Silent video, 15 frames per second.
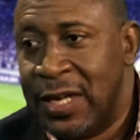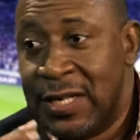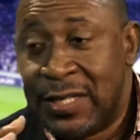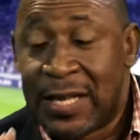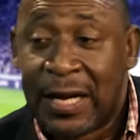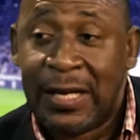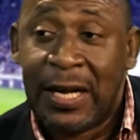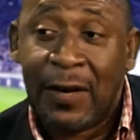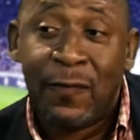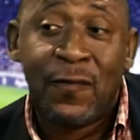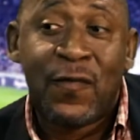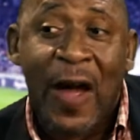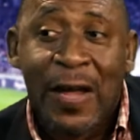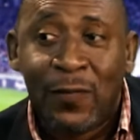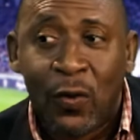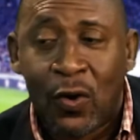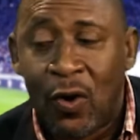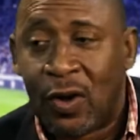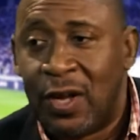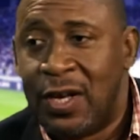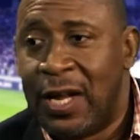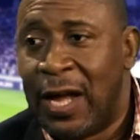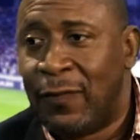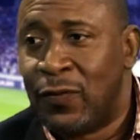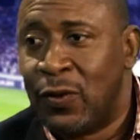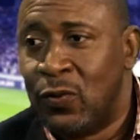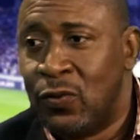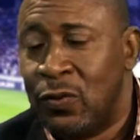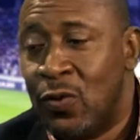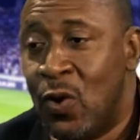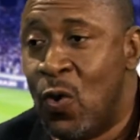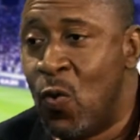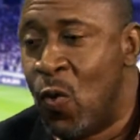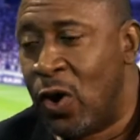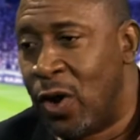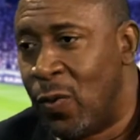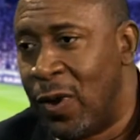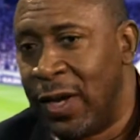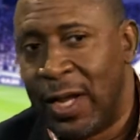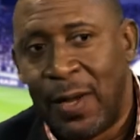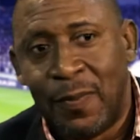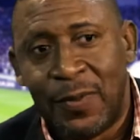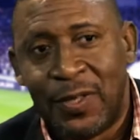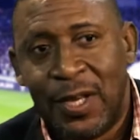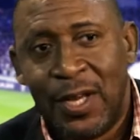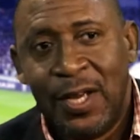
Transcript: starting at 5 o'clock in the afternoon, 1 hour games.